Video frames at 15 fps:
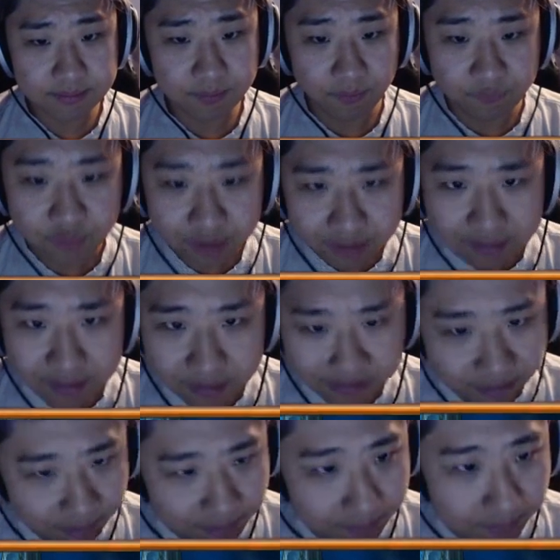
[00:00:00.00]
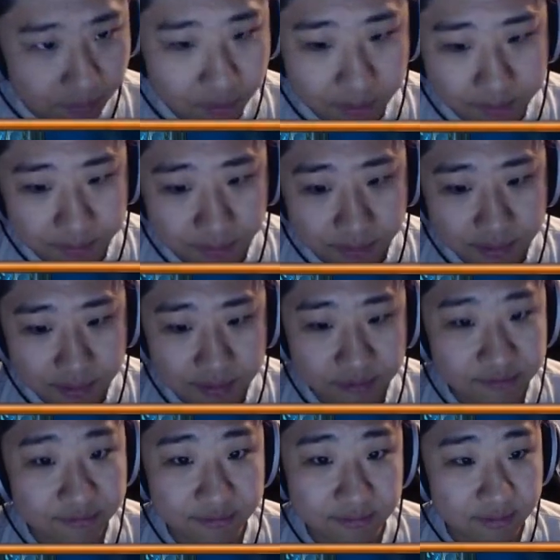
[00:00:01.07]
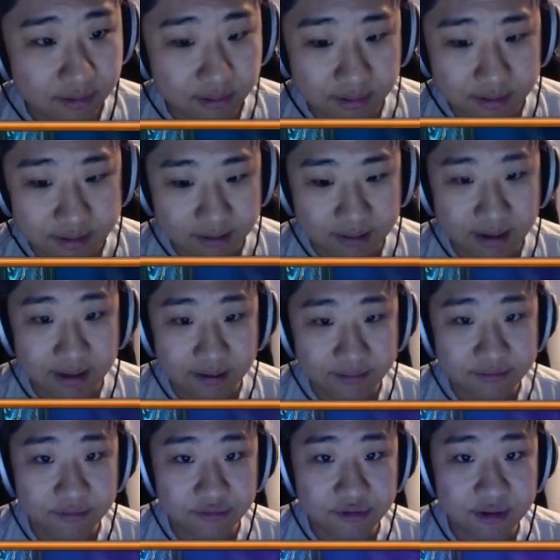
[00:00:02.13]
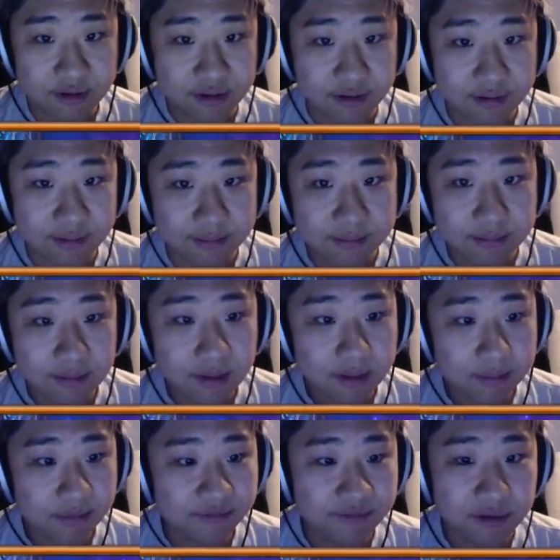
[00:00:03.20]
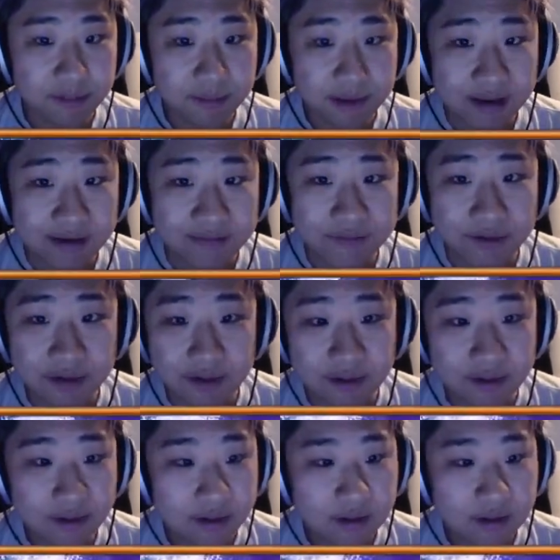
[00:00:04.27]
If we get a little bit more on board, just go ahead and Alex and try to kill him, preferably after he